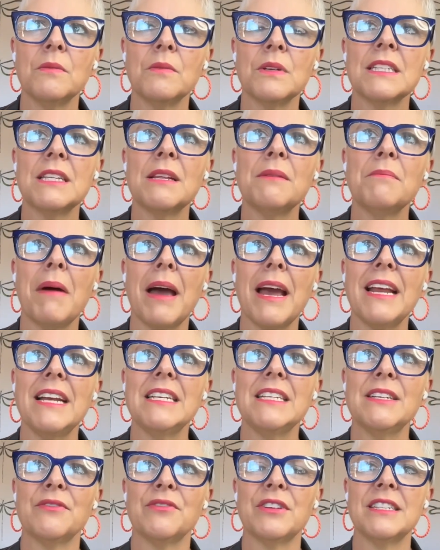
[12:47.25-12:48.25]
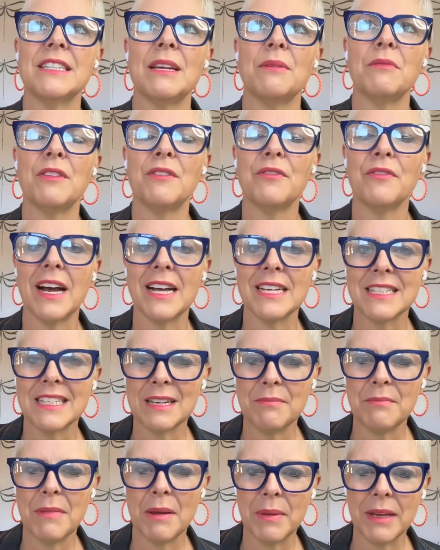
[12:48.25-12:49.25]
main difference then with
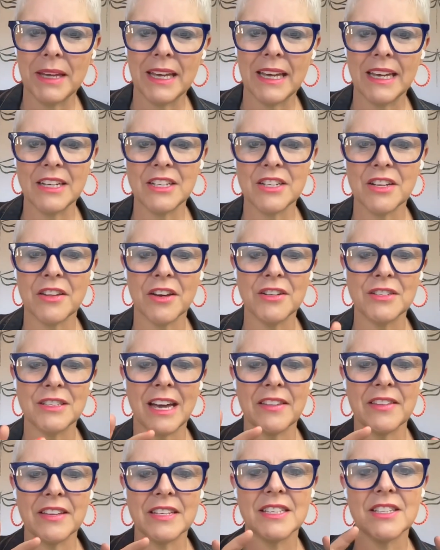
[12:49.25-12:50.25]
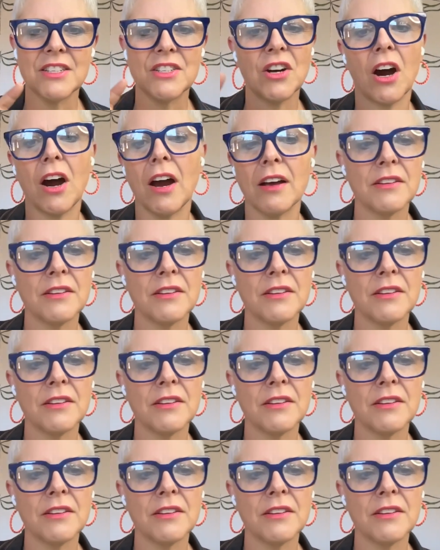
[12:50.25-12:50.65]
fasting mimicking to those other styles